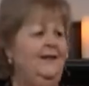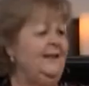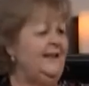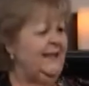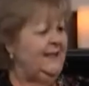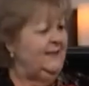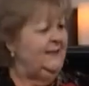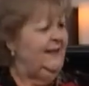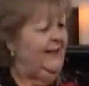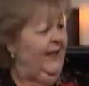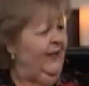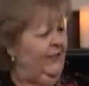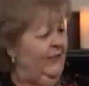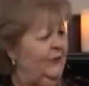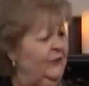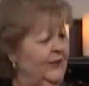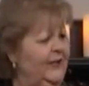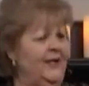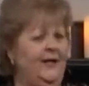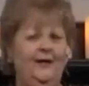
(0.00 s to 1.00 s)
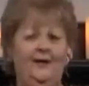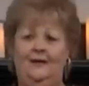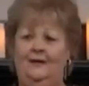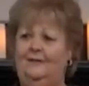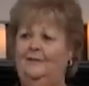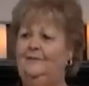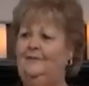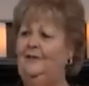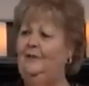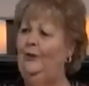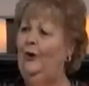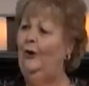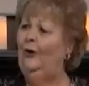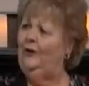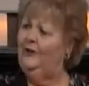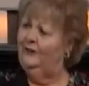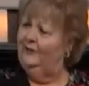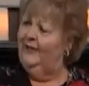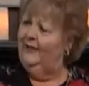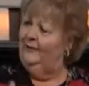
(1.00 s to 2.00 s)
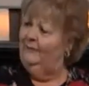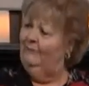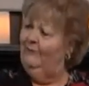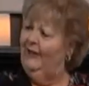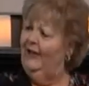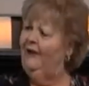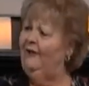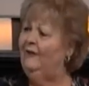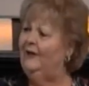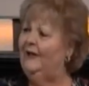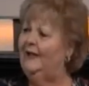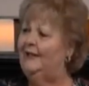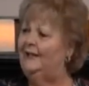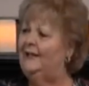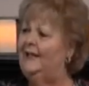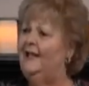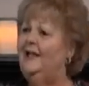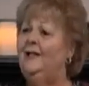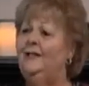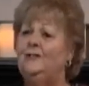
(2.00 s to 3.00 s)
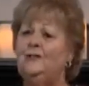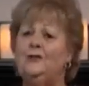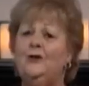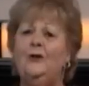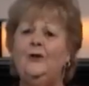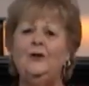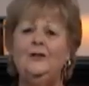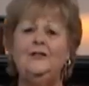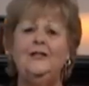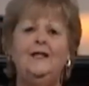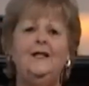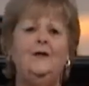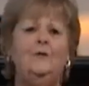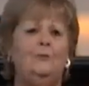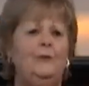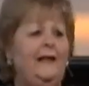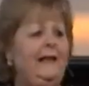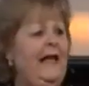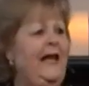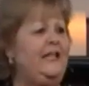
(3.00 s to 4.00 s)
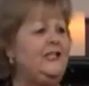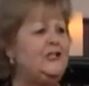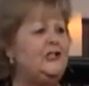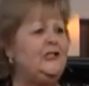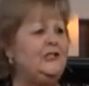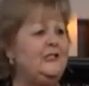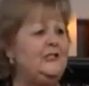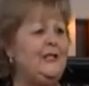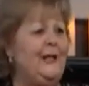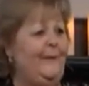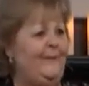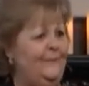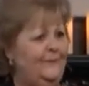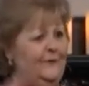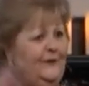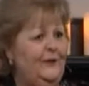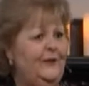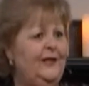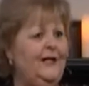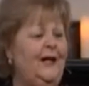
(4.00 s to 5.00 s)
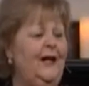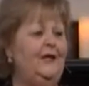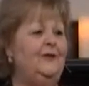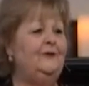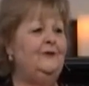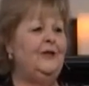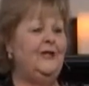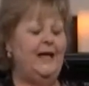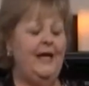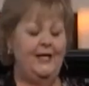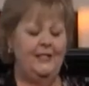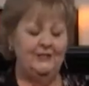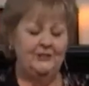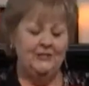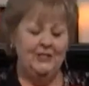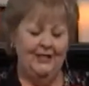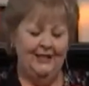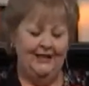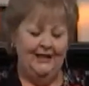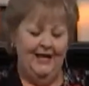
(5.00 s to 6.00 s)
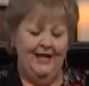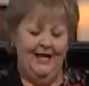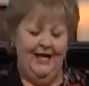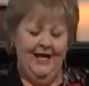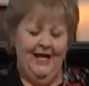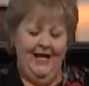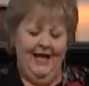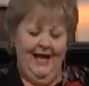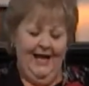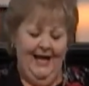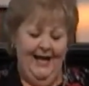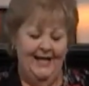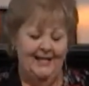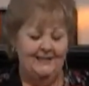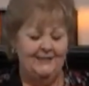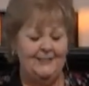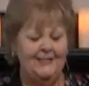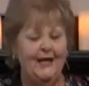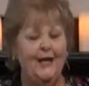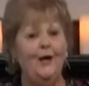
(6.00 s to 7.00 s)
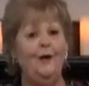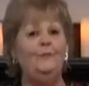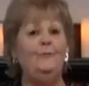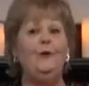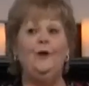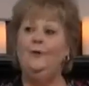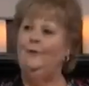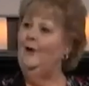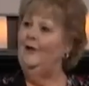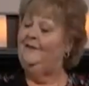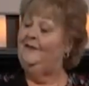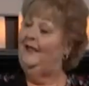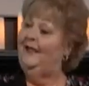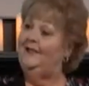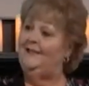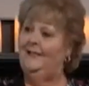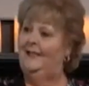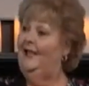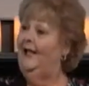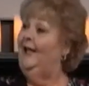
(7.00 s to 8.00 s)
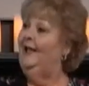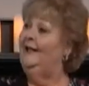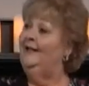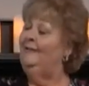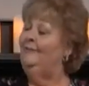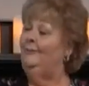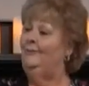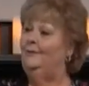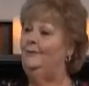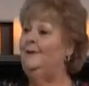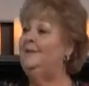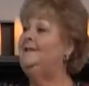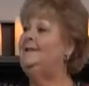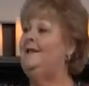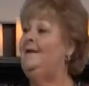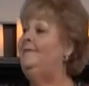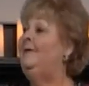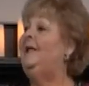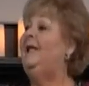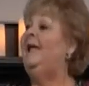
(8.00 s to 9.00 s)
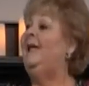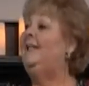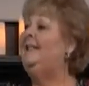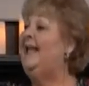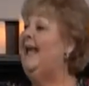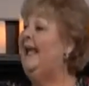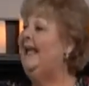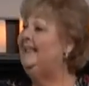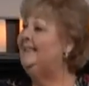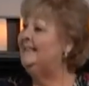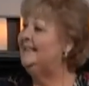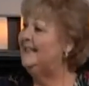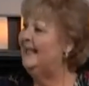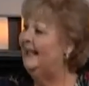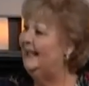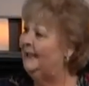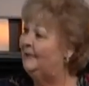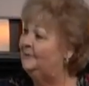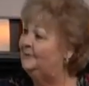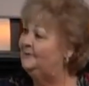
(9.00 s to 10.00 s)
get together here. You know, you're getting married. Show a little relationship for the congregation. And what they did was they began dancing.